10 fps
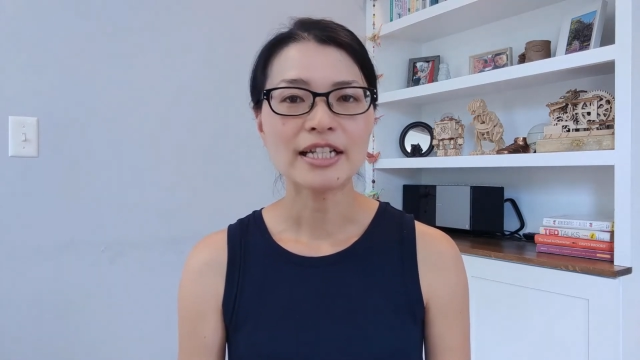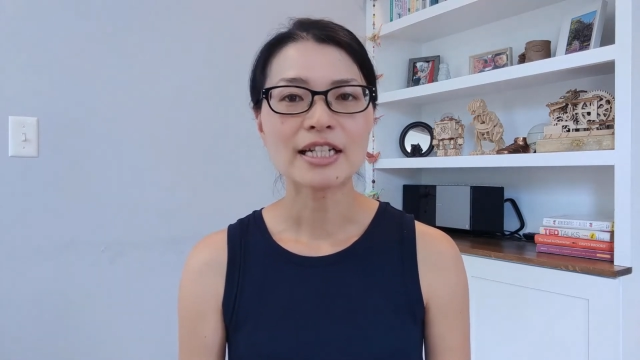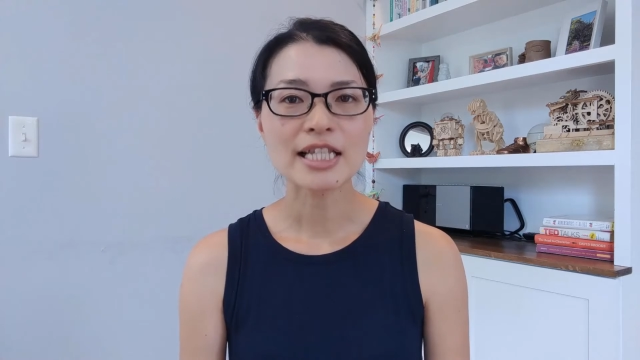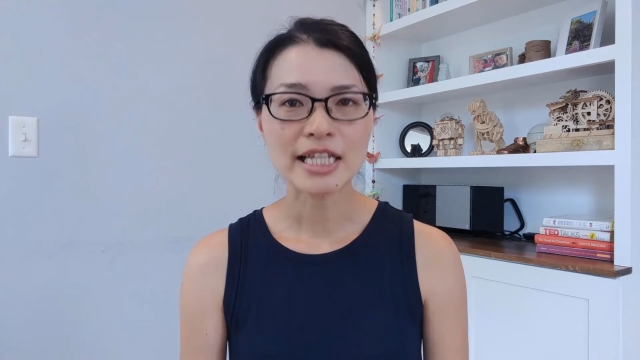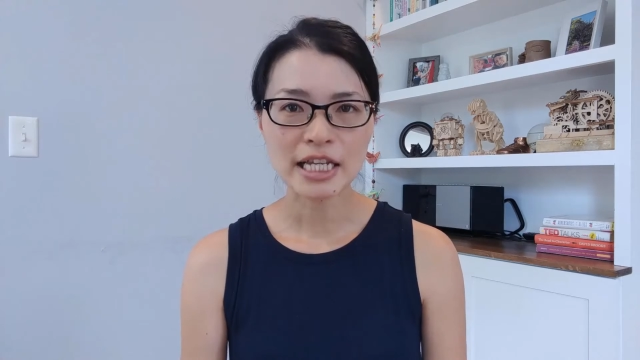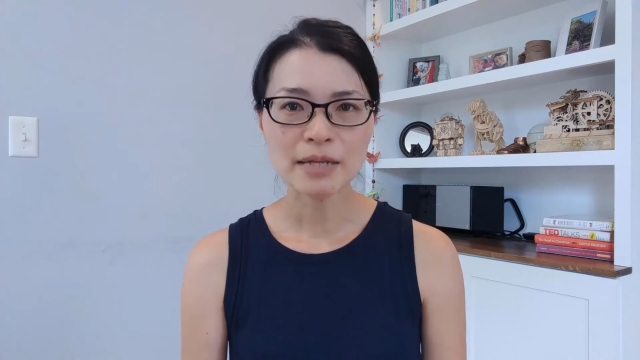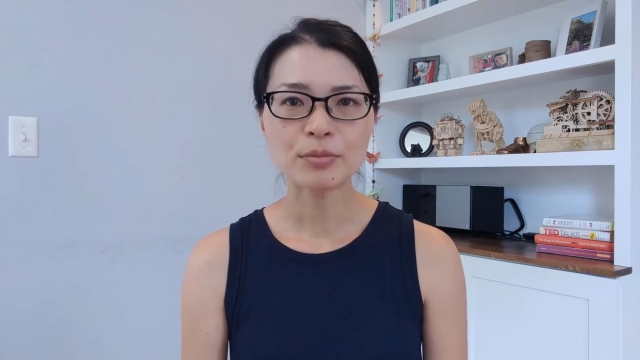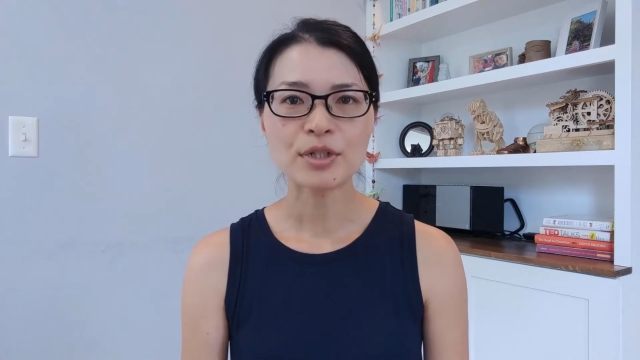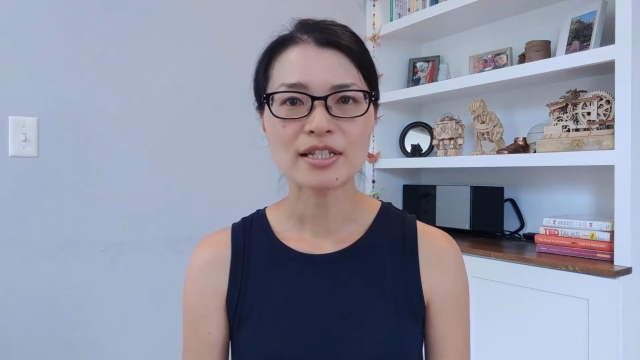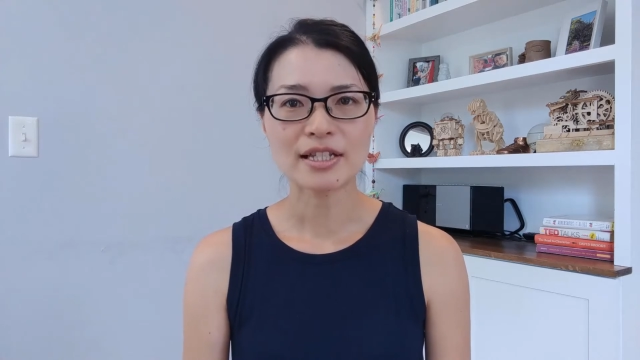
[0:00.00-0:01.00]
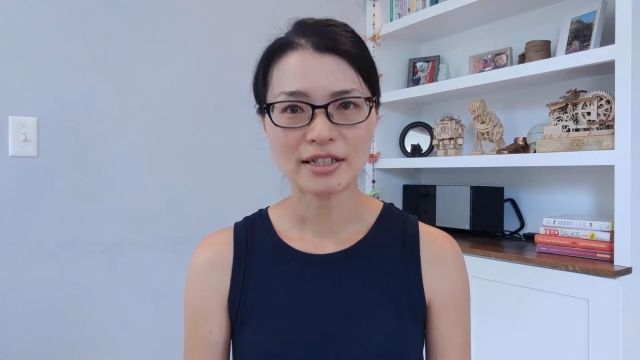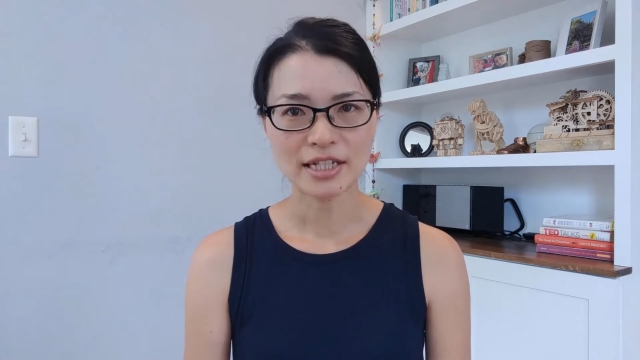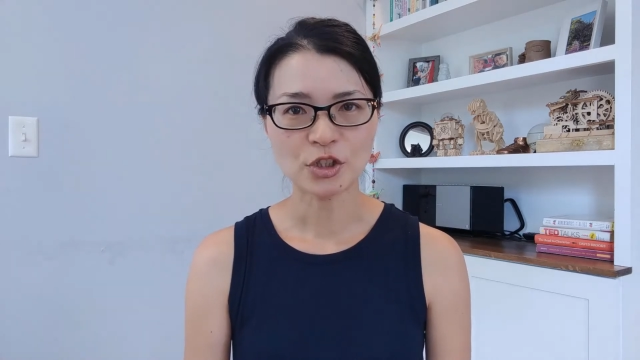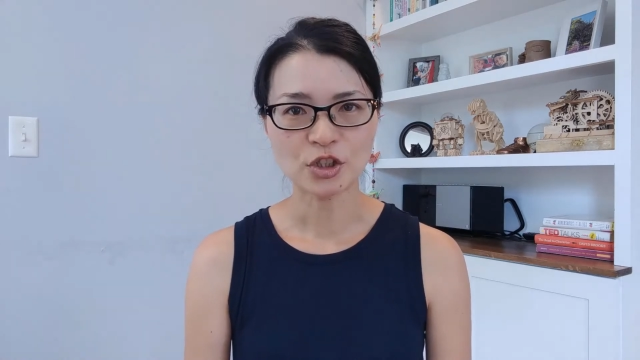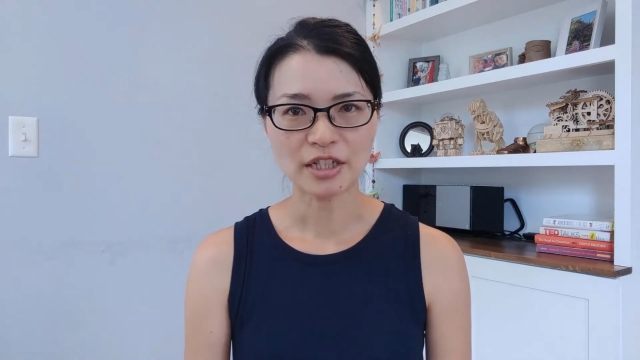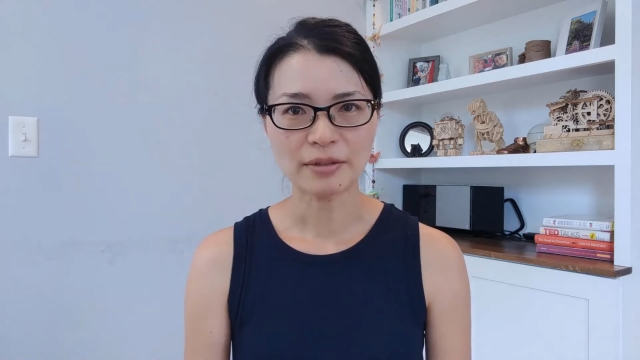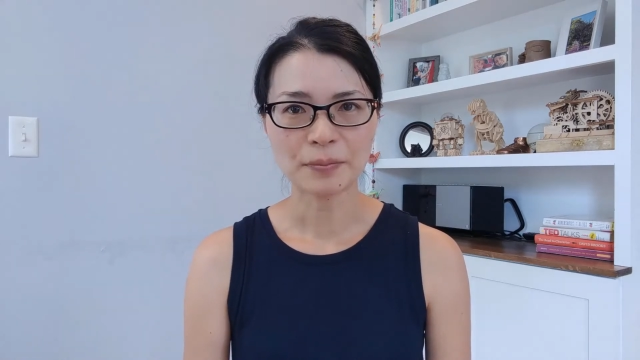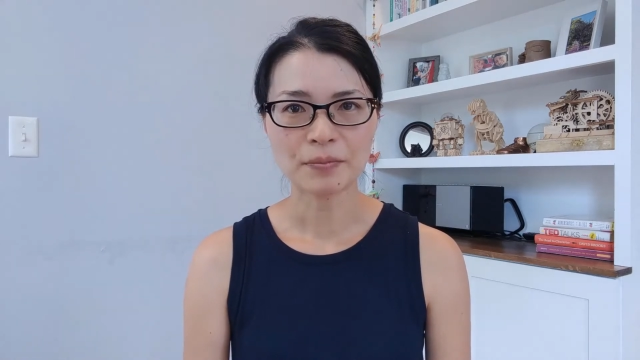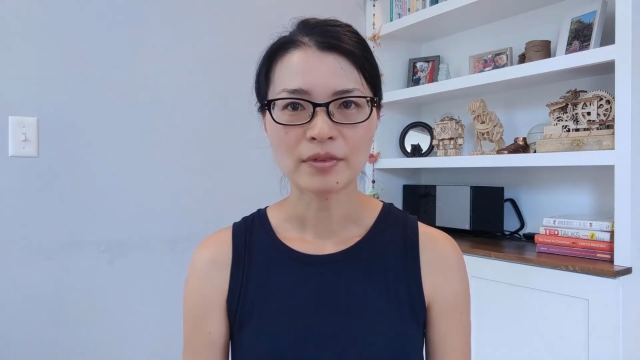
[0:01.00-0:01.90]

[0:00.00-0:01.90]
in a team presentation